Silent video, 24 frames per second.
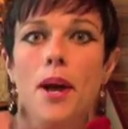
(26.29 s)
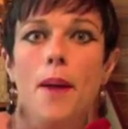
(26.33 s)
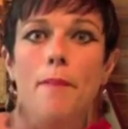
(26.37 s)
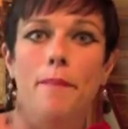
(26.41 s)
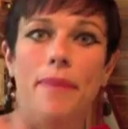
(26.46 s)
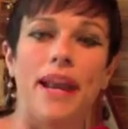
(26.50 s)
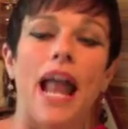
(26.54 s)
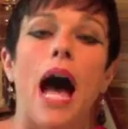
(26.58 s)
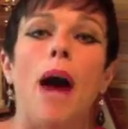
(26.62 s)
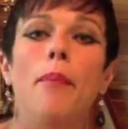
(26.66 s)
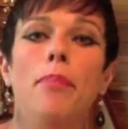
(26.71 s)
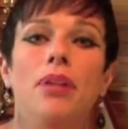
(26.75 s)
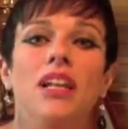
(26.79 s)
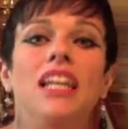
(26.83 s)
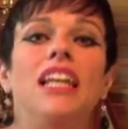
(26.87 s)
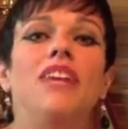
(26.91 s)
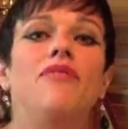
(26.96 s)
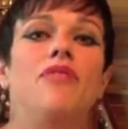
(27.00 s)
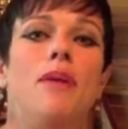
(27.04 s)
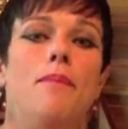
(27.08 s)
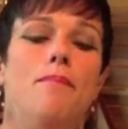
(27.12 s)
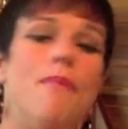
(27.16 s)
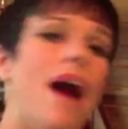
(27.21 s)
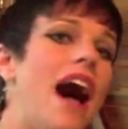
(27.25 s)
But I
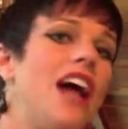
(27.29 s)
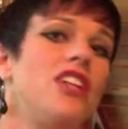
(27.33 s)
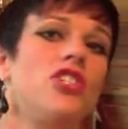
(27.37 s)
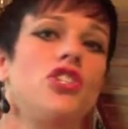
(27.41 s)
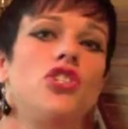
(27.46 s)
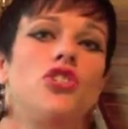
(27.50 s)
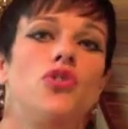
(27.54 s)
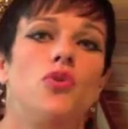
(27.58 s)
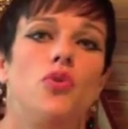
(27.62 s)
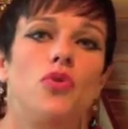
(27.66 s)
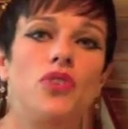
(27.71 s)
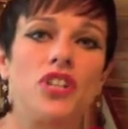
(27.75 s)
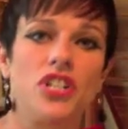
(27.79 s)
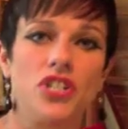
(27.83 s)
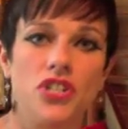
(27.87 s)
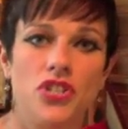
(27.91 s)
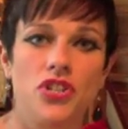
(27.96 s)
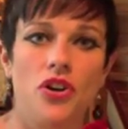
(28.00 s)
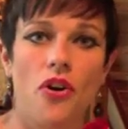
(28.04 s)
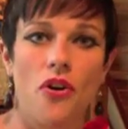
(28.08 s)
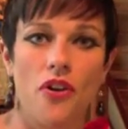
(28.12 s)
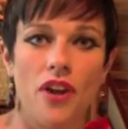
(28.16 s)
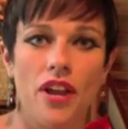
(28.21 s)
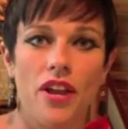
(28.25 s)
believe that my story
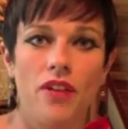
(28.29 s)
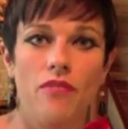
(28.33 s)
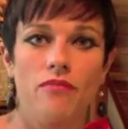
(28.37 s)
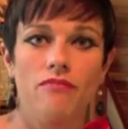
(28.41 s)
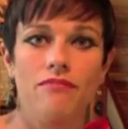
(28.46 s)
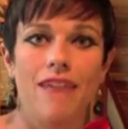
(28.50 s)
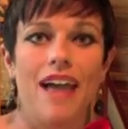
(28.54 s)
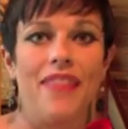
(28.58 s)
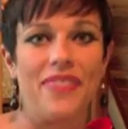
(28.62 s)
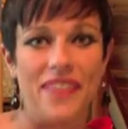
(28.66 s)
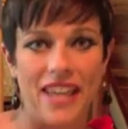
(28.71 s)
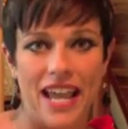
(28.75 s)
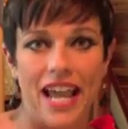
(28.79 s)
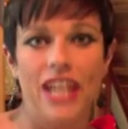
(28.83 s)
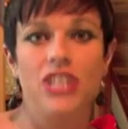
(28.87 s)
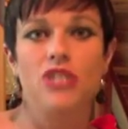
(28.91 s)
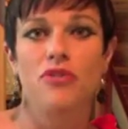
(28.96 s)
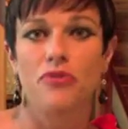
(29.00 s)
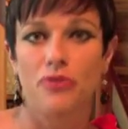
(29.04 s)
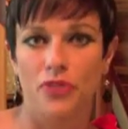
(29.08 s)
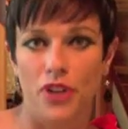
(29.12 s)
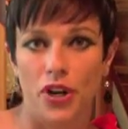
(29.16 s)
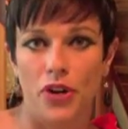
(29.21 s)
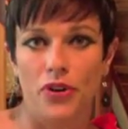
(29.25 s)
started at the age
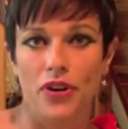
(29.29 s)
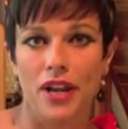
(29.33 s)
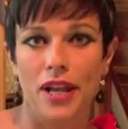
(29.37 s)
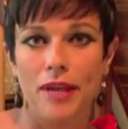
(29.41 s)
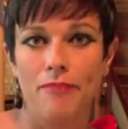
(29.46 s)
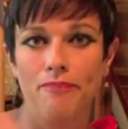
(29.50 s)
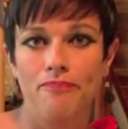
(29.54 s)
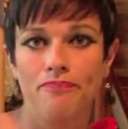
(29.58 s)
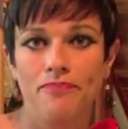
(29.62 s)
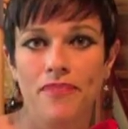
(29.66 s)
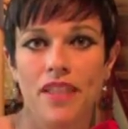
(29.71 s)
of 30.